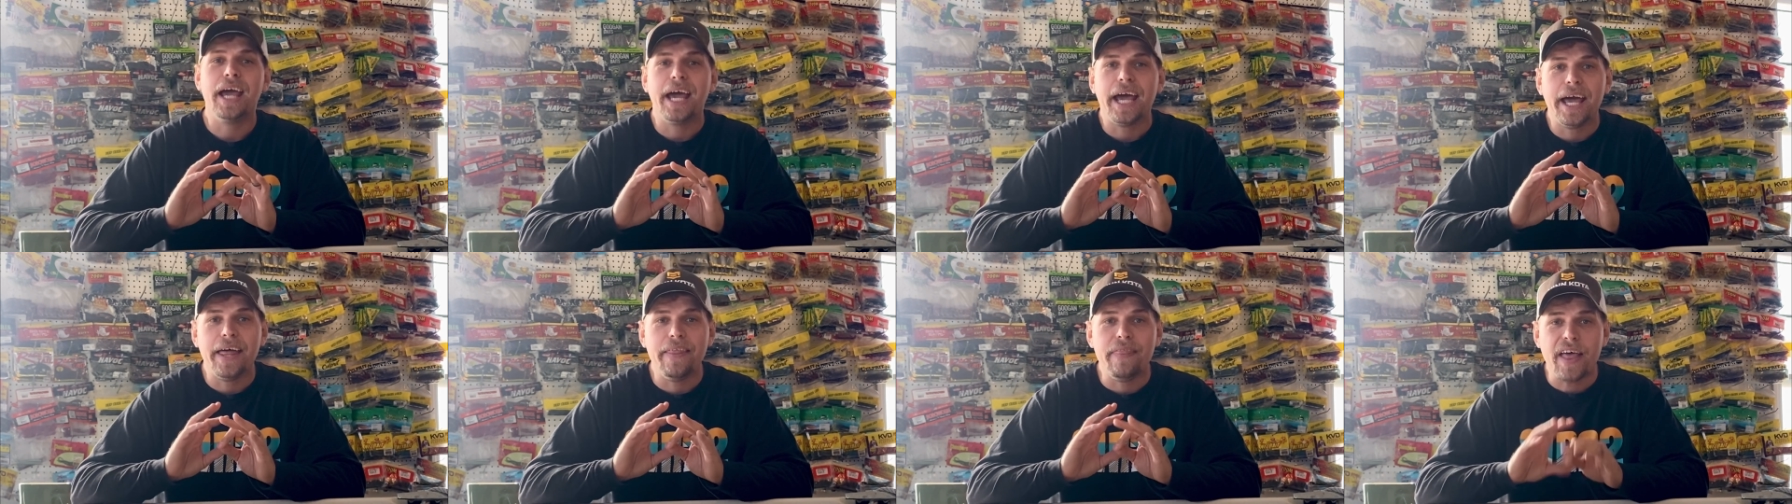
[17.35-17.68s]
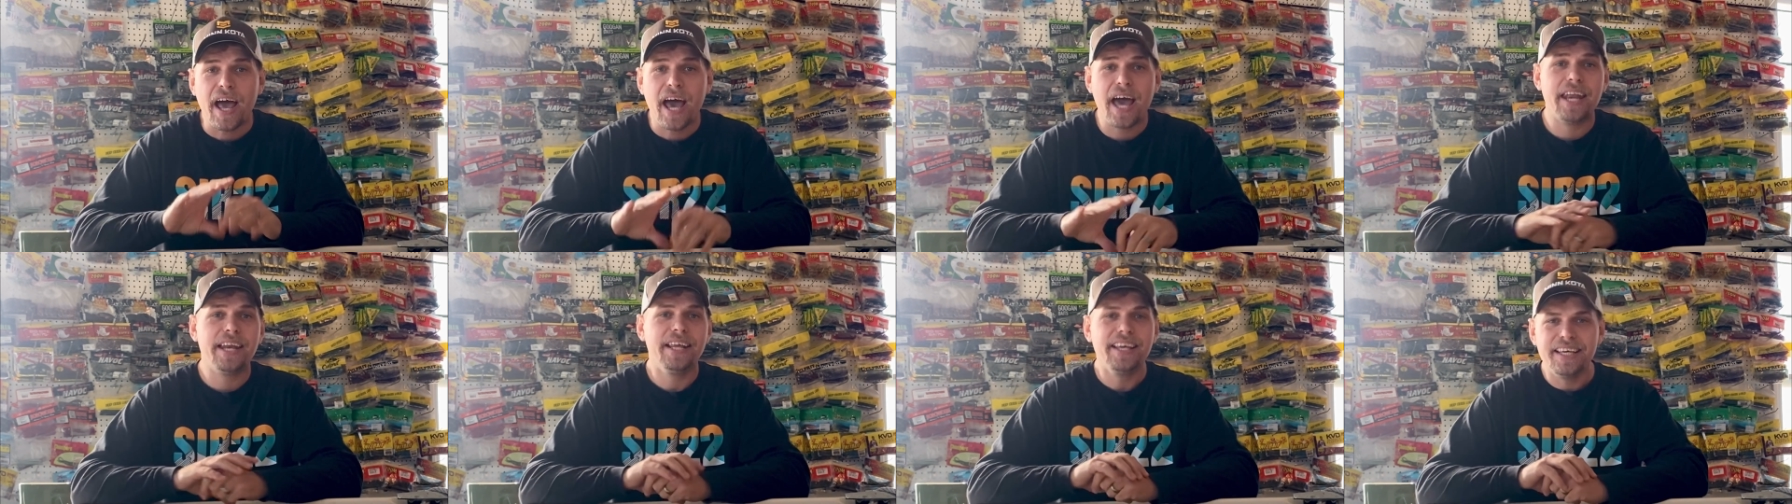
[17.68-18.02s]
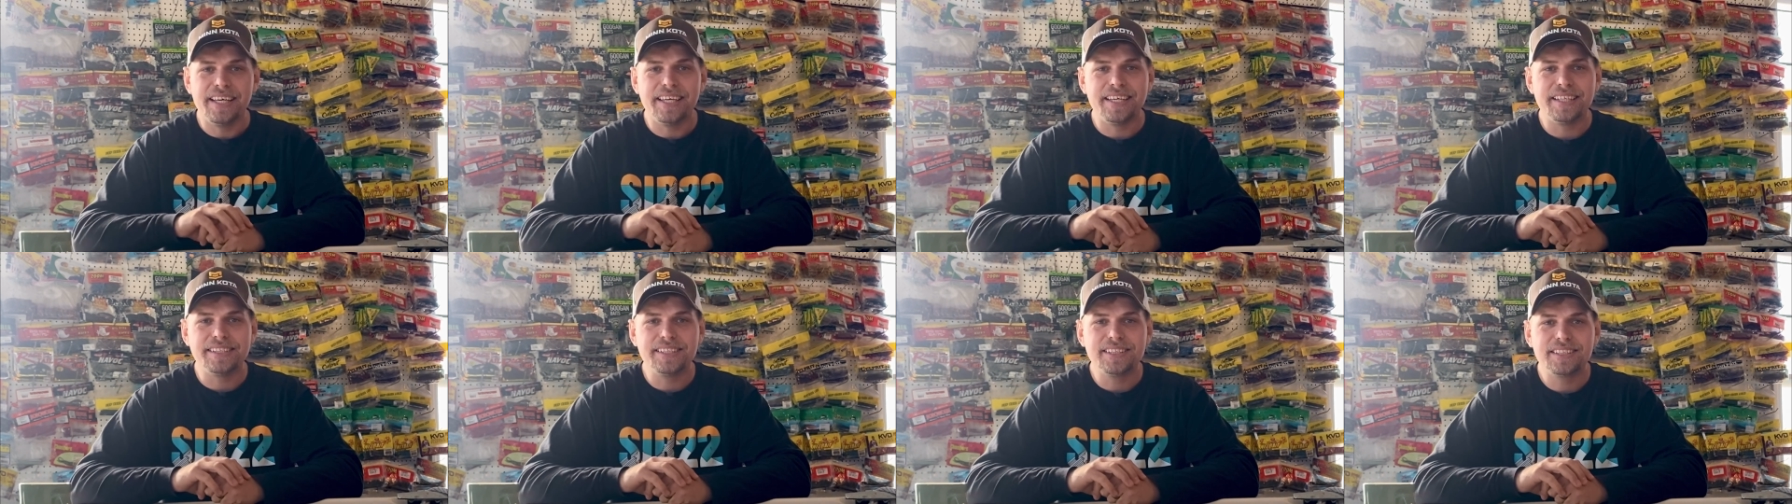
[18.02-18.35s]
and that
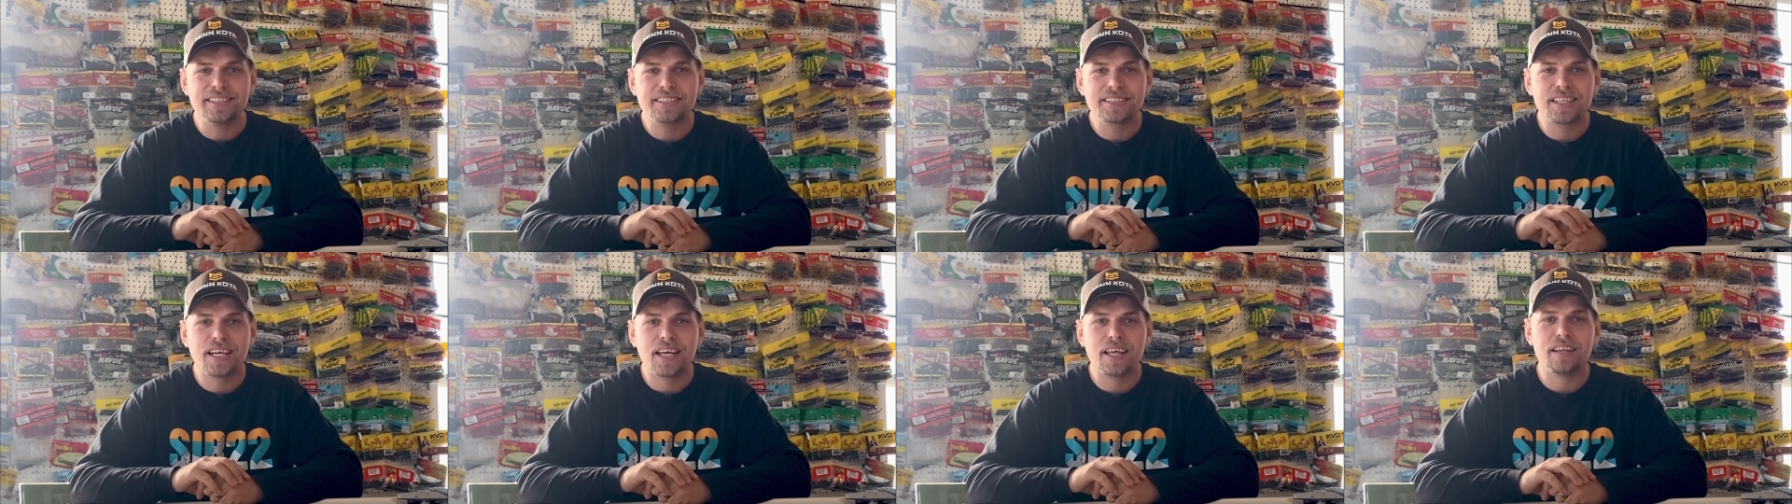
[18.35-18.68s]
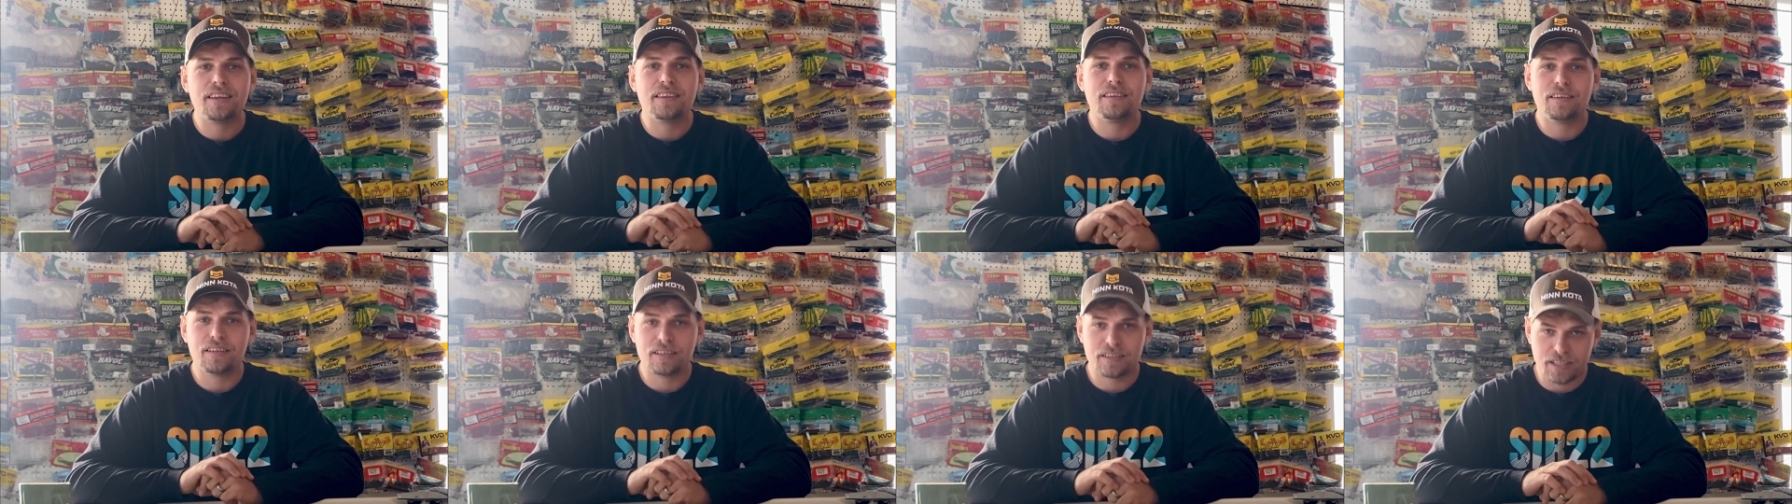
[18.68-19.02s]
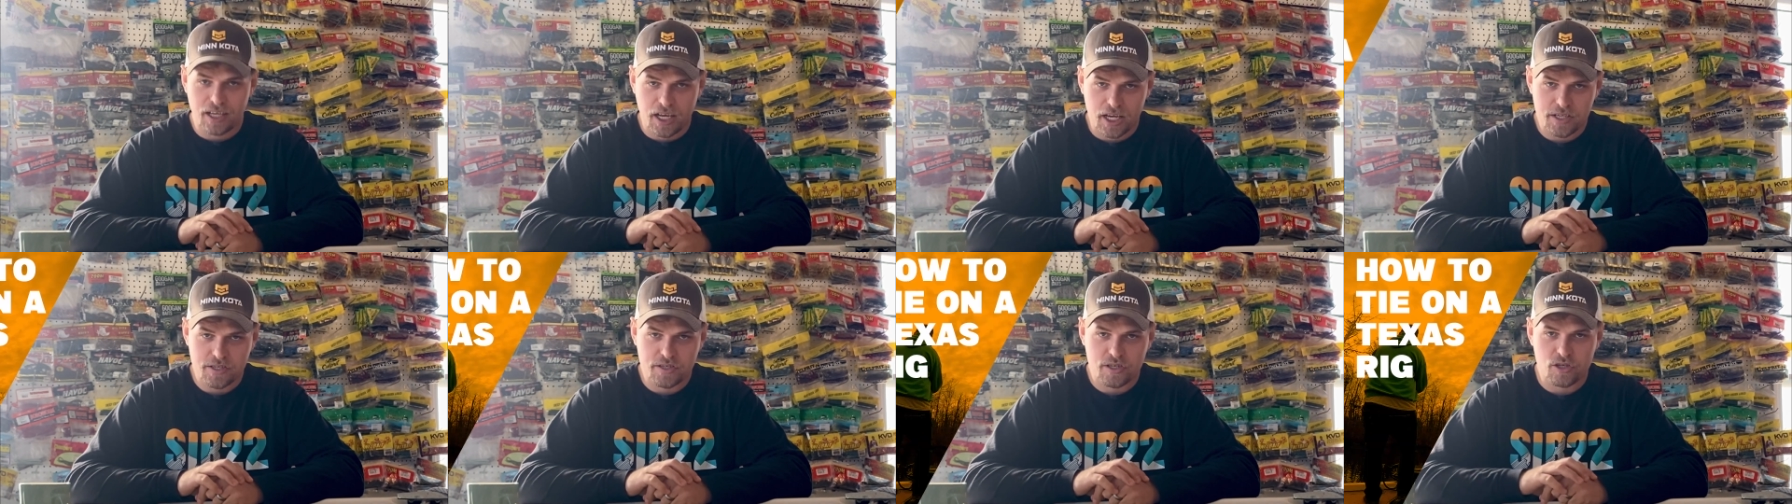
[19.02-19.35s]
is the
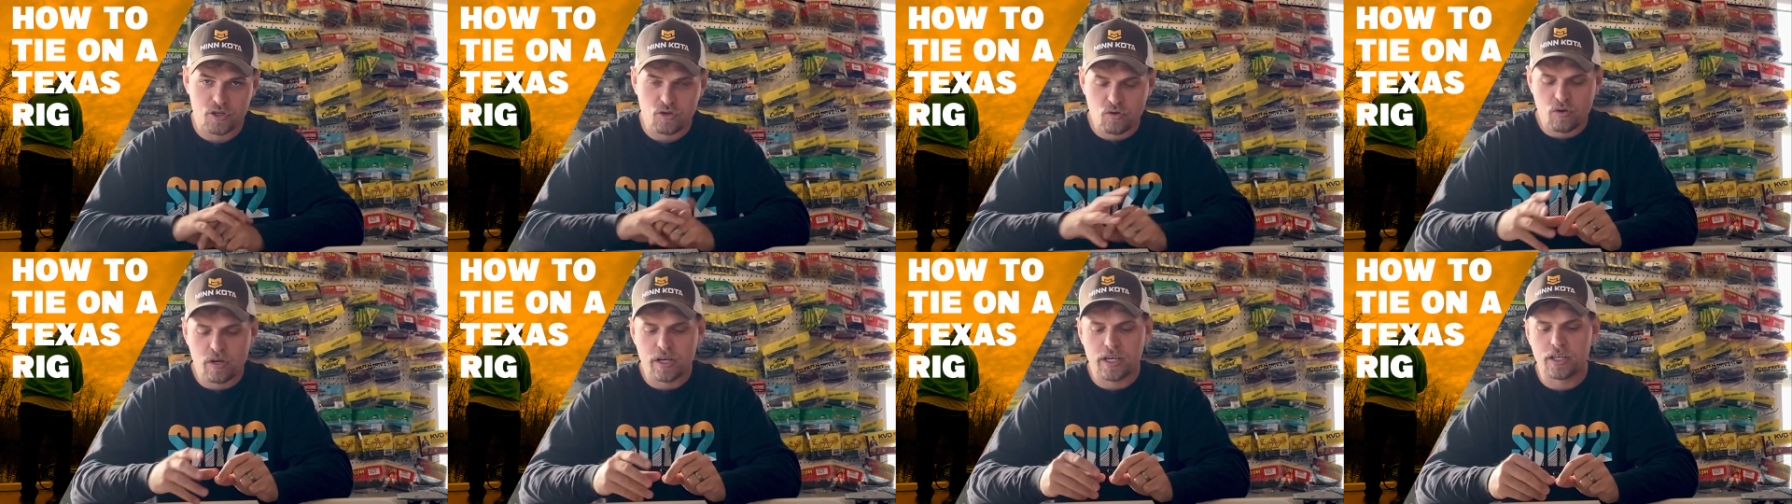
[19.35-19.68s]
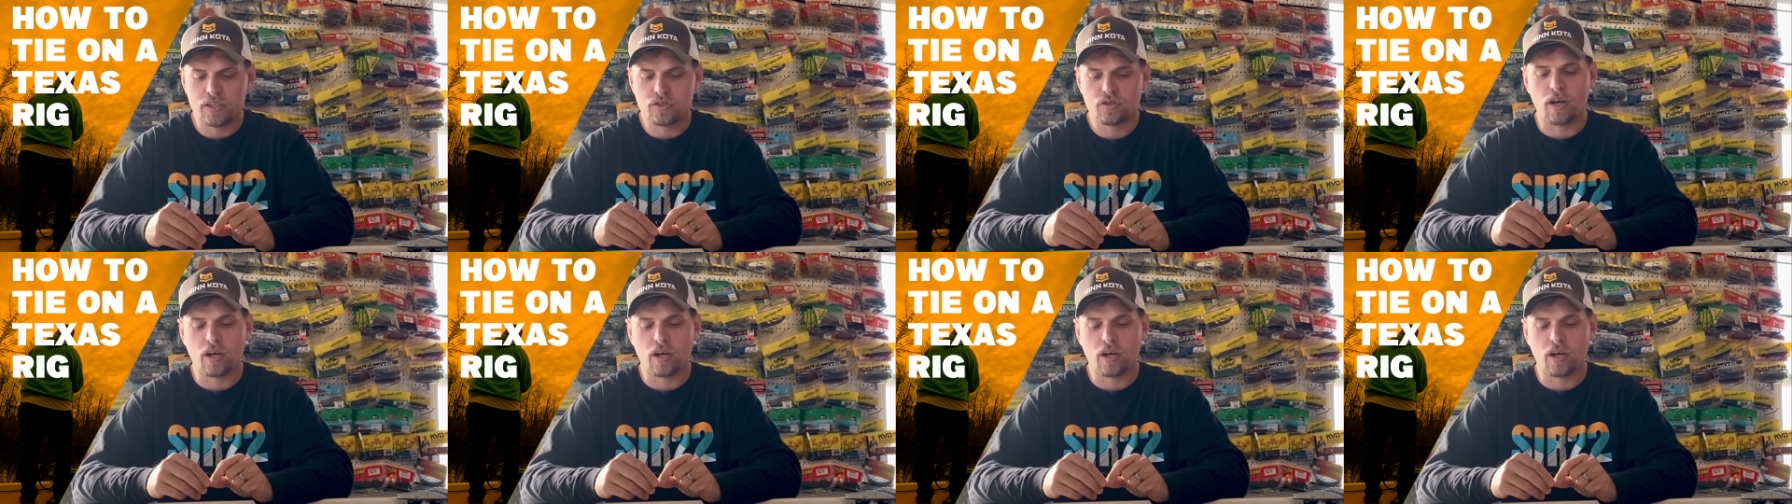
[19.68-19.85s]
Texas rig.